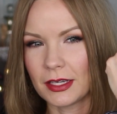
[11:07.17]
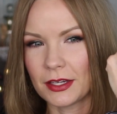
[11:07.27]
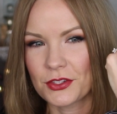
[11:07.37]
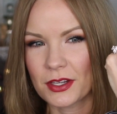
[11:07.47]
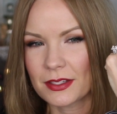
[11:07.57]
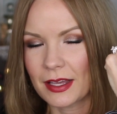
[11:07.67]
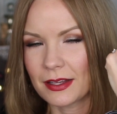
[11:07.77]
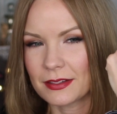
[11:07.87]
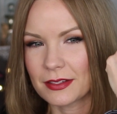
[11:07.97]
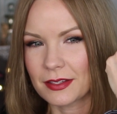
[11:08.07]
It just
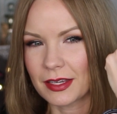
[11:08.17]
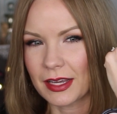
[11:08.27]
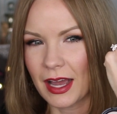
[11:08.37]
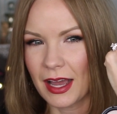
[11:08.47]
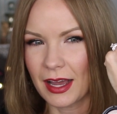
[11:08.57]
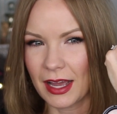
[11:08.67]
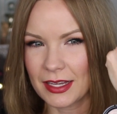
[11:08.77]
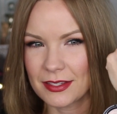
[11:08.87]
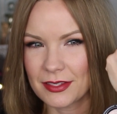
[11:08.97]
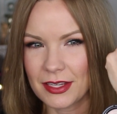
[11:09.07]
has this like
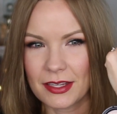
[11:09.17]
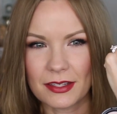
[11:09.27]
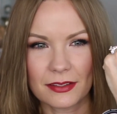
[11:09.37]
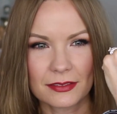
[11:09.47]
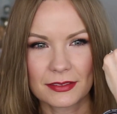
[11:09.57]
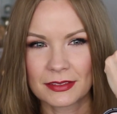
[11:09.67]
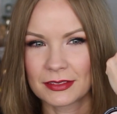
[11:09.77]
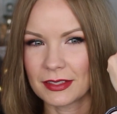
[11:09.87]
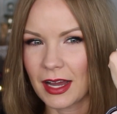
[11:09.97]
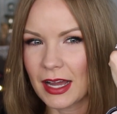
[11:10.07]
icy
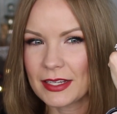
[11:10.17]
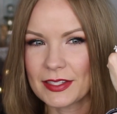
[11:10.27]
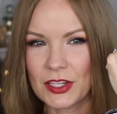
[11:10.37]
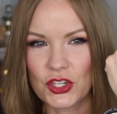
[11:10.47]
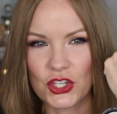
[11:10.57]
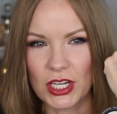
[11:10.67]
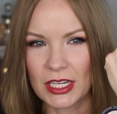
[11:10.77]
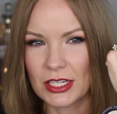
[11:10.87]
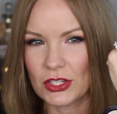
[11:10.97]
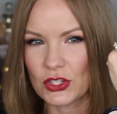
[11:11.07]

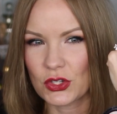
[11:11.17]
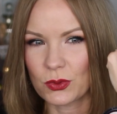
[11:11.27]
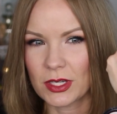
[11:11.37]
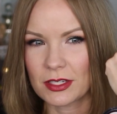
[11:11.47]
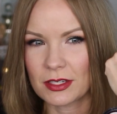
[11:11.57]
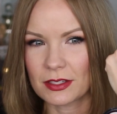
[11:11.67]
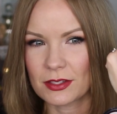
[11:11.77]
sheen to it.